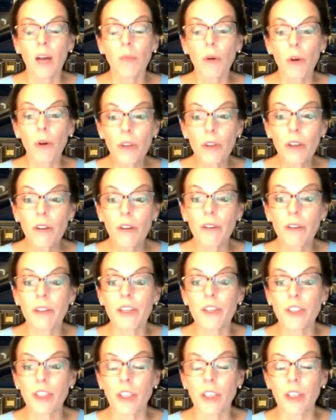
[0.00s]
earlier
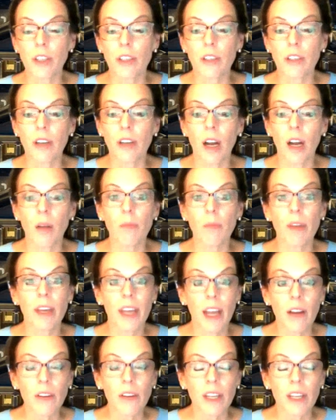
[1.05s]
this year, the
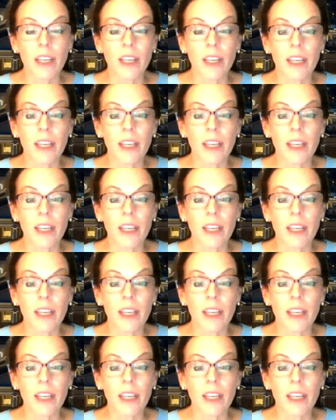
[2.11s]
county,